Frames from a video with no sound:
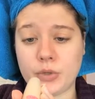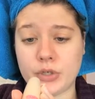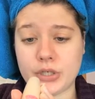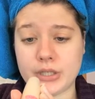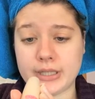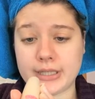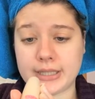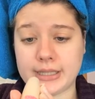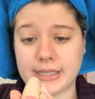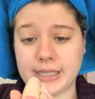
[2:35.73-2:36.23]

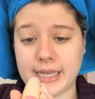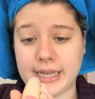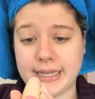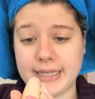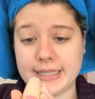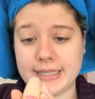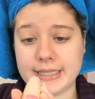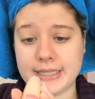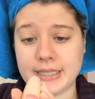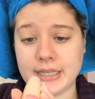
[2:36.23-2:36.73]
which is
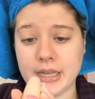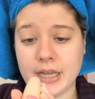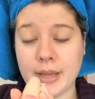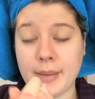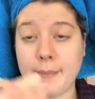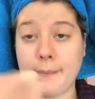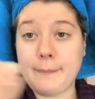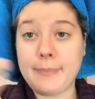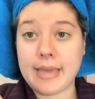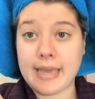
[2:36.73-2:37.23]
light
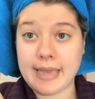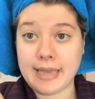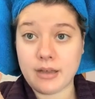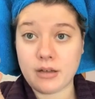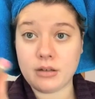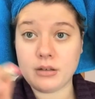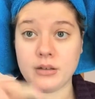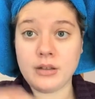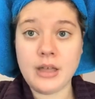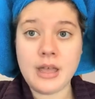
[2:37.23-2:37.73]

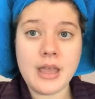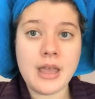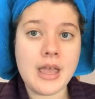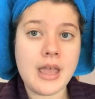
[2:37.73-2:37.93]
pale.